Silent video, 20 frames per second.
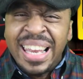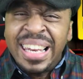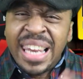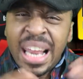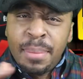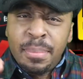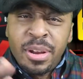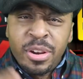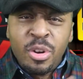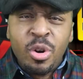
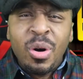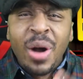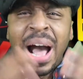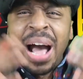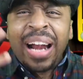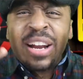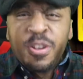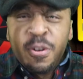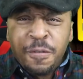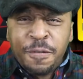Let me know
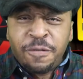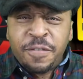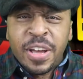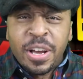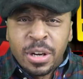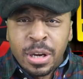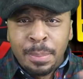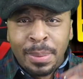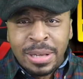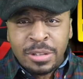how do you
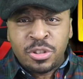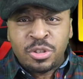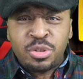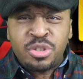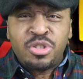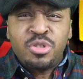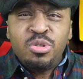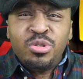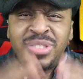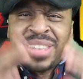feel about this. So
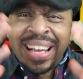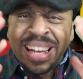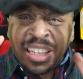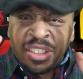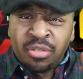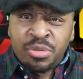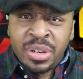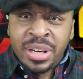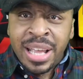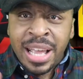do you think
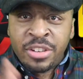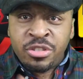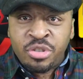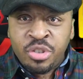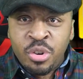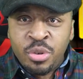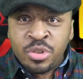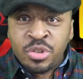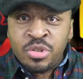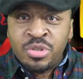it's really
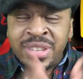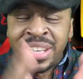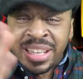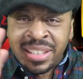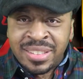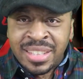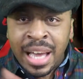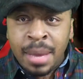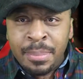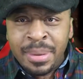true? Do you think
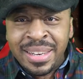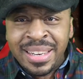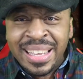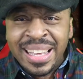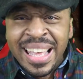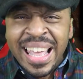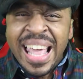it's coming?